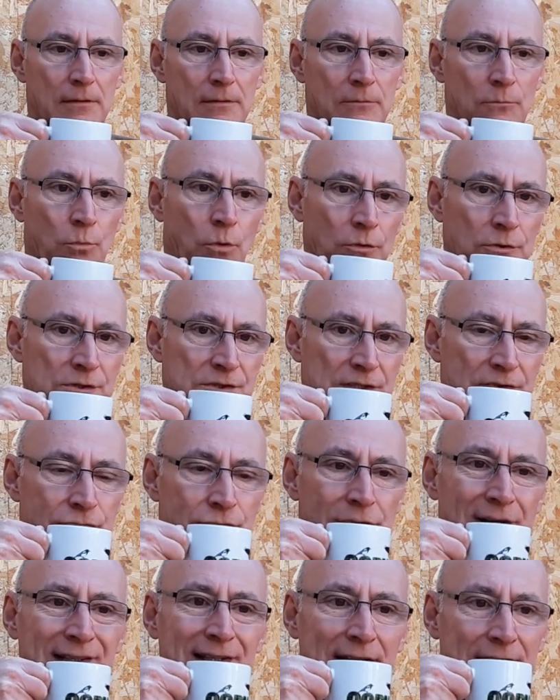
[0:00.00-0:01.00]
Ones that
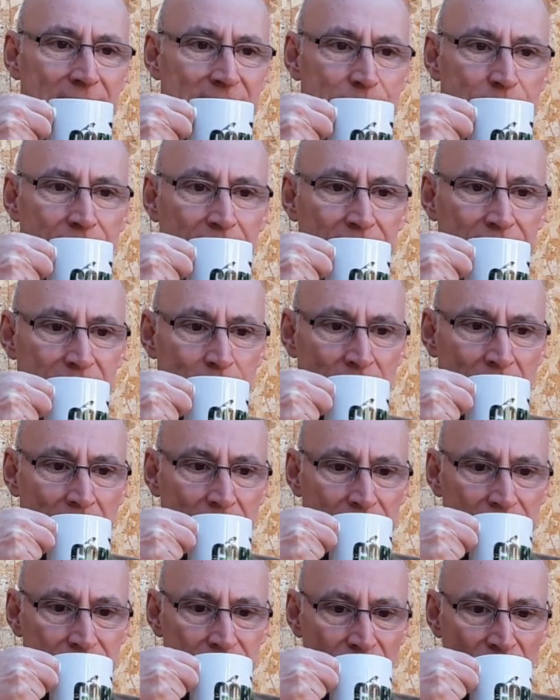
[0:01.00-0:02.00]
readily spring to
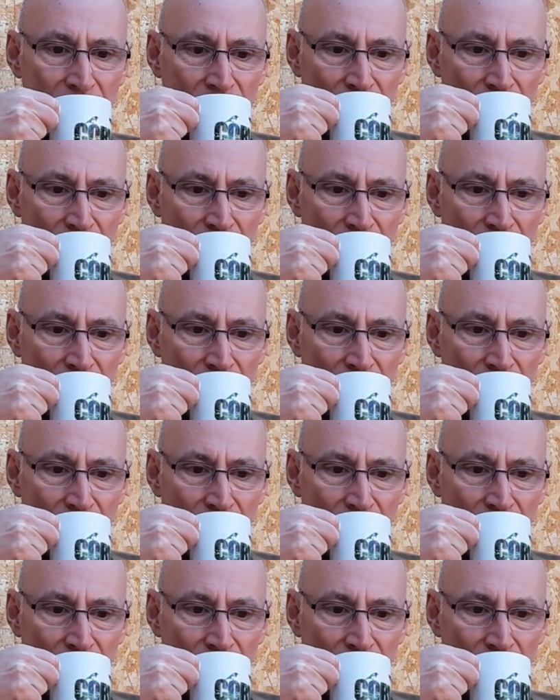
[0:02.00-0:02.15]
mind,